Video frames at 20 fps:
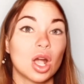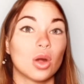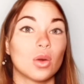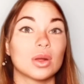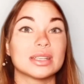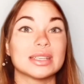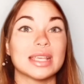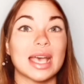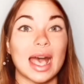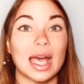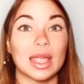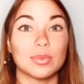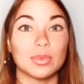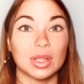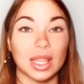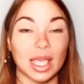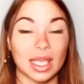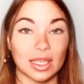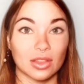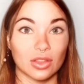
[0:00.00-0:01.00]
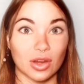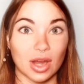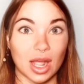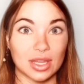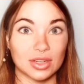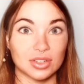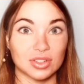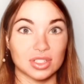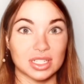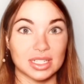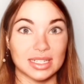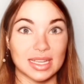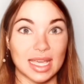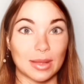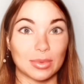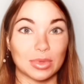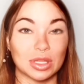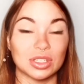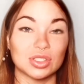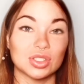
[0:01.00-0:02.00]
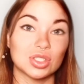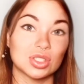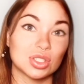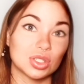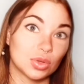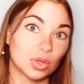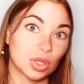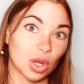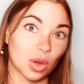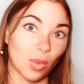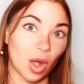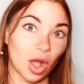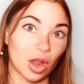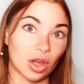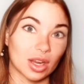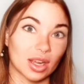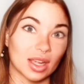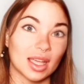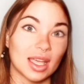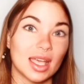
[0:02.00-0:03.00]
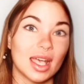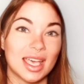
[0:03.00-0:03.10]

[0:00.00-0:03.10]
or to add molecular hydrogen tablets to your water,